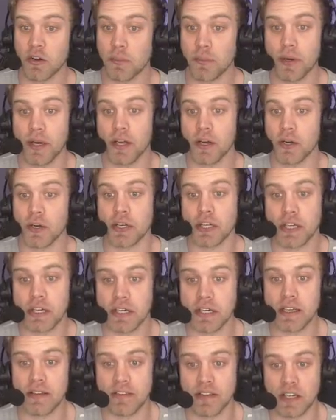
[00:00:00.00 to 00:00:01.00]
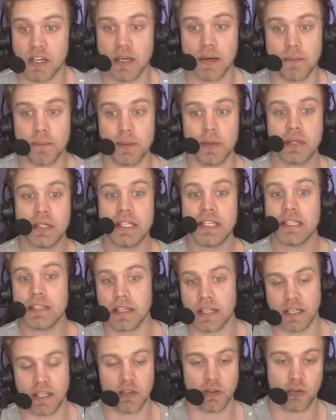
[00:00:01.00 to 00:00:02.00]
play Hercules and
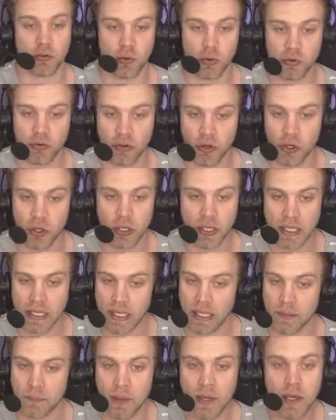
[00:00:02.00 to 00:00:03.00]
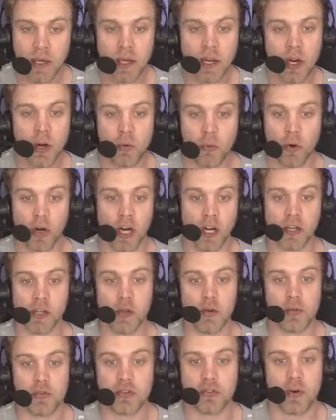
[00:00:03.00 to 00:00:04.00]
completely controls the early game.
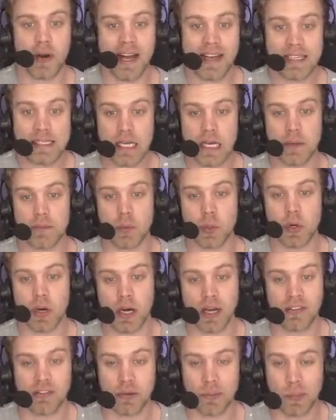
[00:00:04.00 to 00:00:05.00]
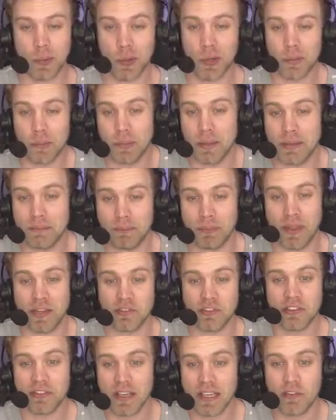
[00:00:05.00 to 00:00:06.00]
Rongyu tries out Mulan support, but it
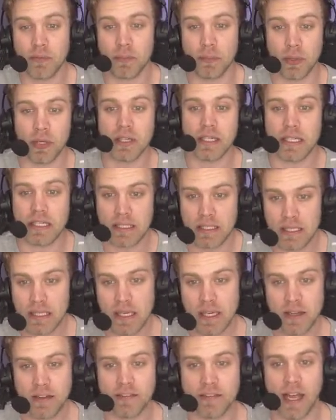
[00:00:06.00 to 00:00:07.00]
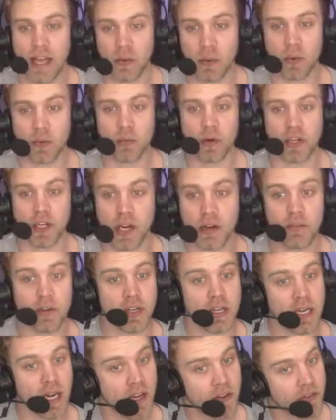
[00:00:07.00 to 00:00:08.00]
just gets bullied. Sanguine
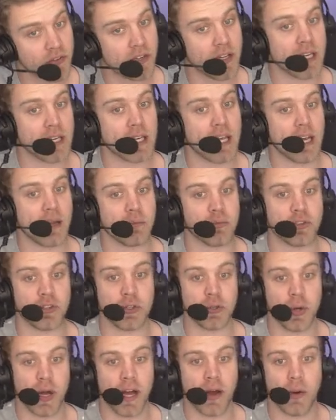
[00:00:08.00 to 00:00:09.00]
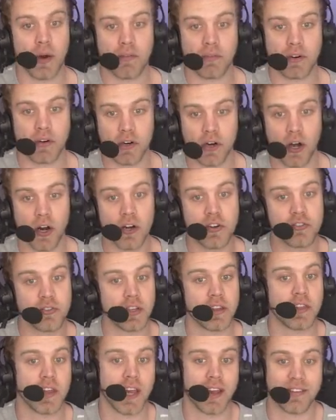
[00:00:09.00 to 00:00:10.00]
recovered nicely in Game 2, however,
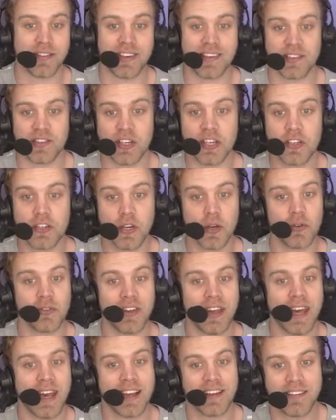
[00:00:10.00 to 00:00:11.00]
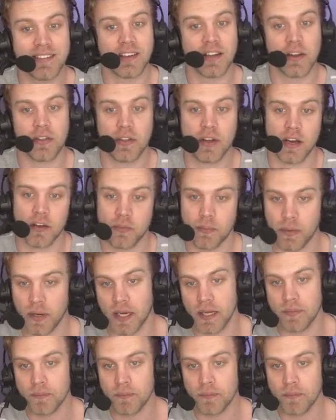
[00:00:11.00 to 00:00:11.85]
largely thanks to Shinto's excellent Thoth play.